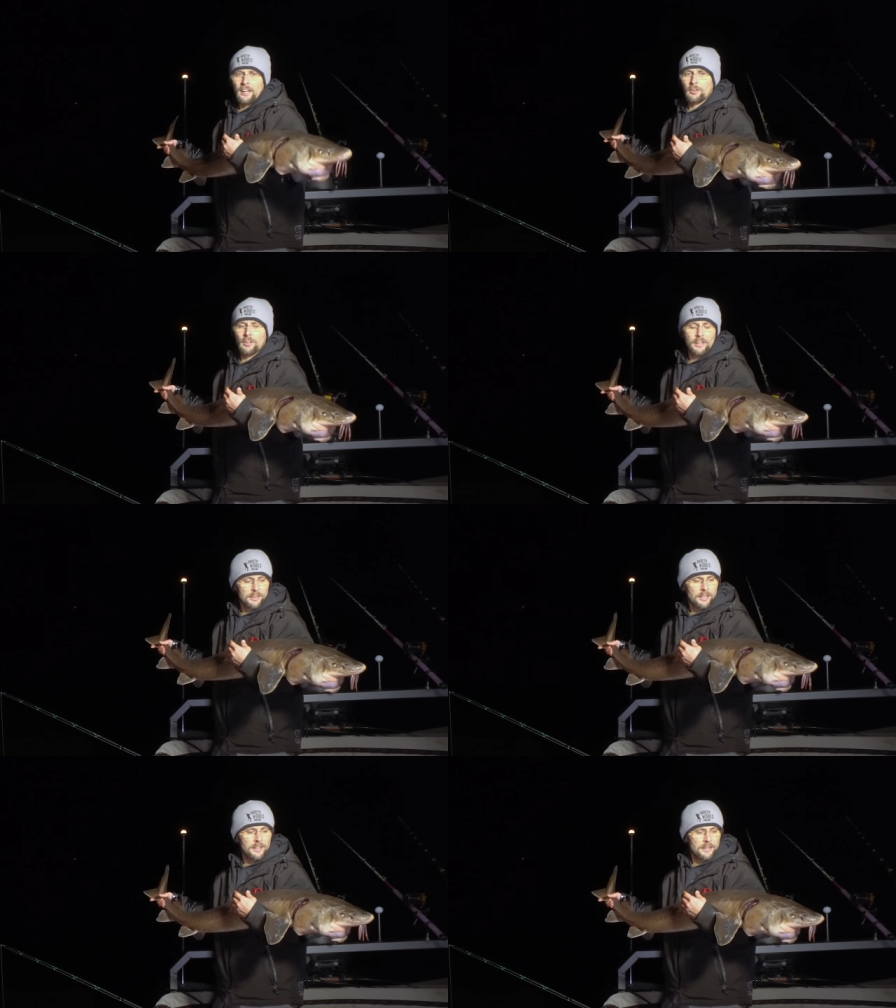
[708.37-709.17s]
I had a
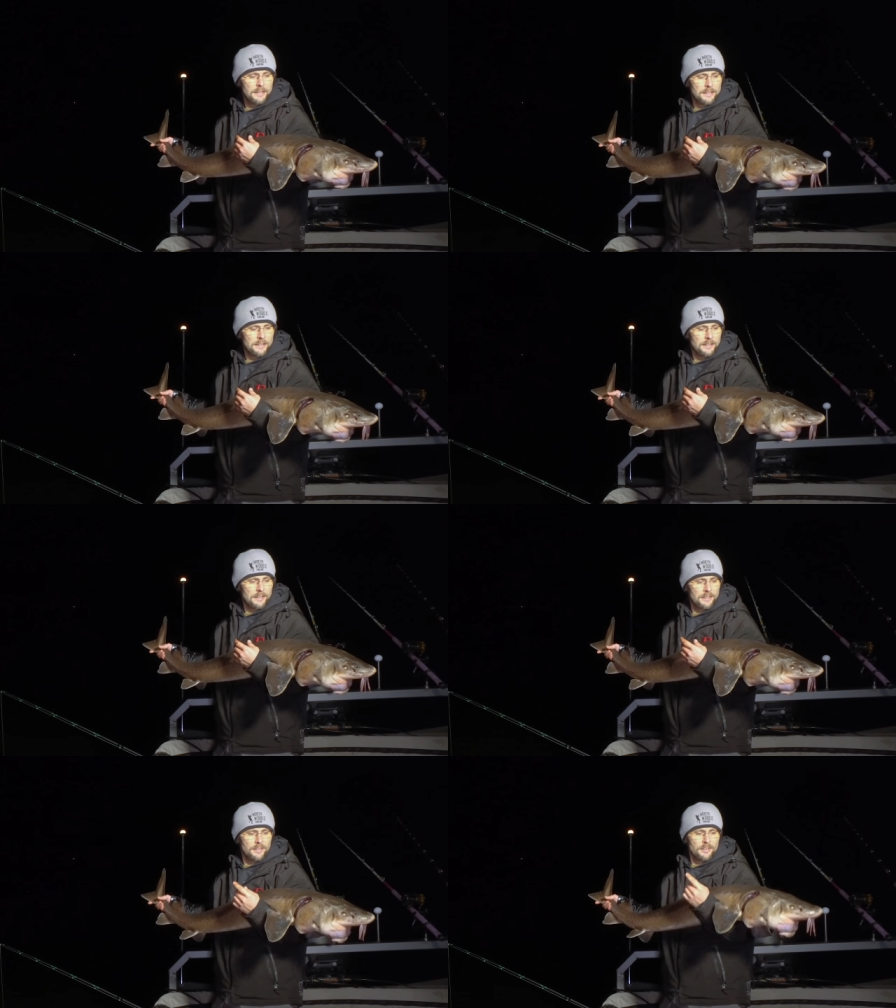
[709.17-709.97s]
great night.
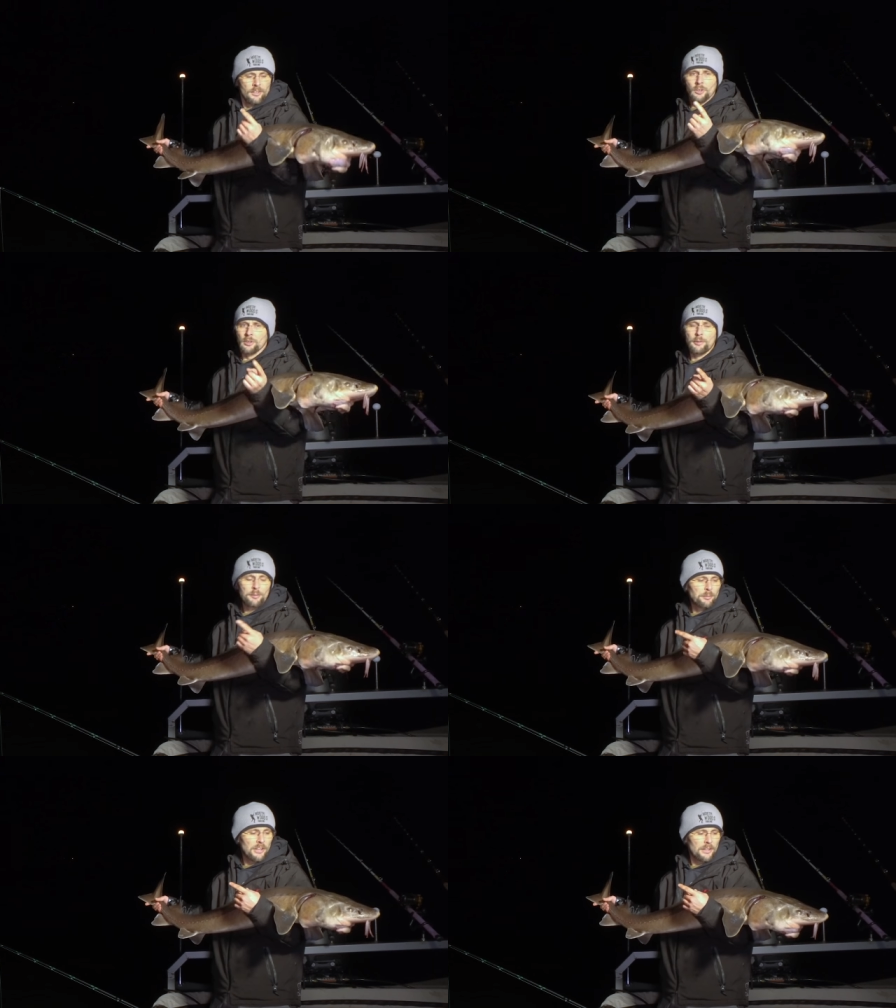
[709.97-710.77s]

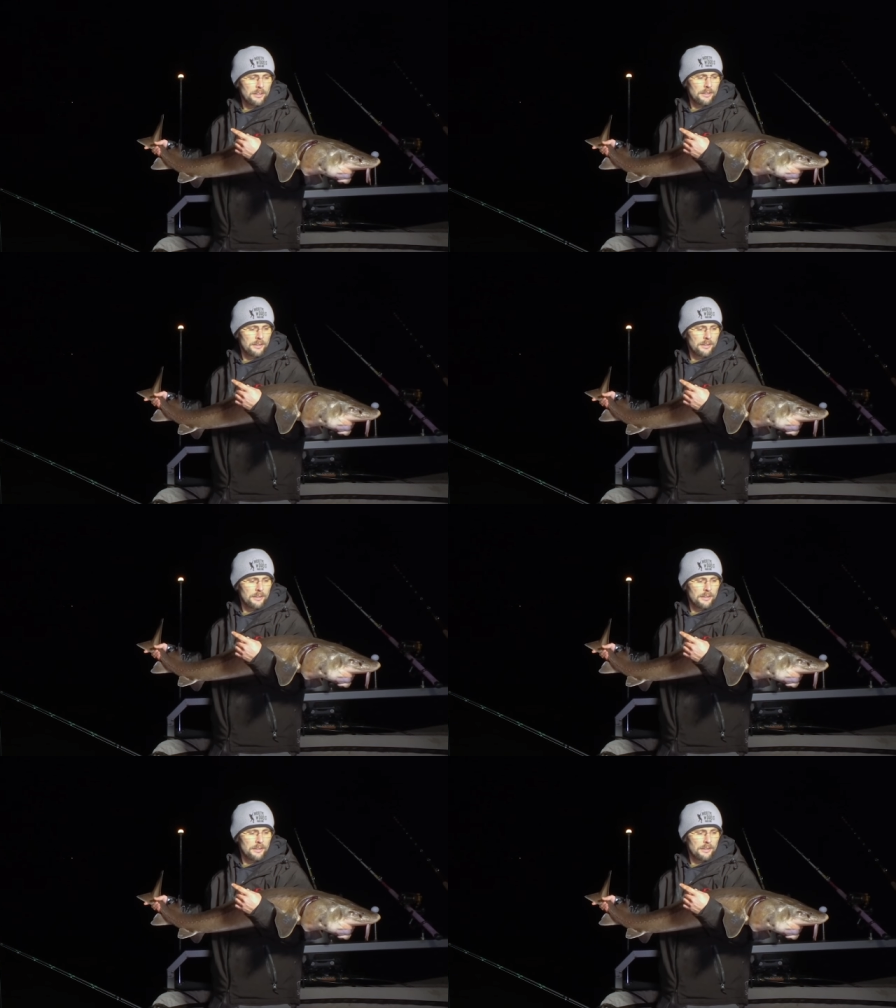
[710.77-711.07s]
Remember,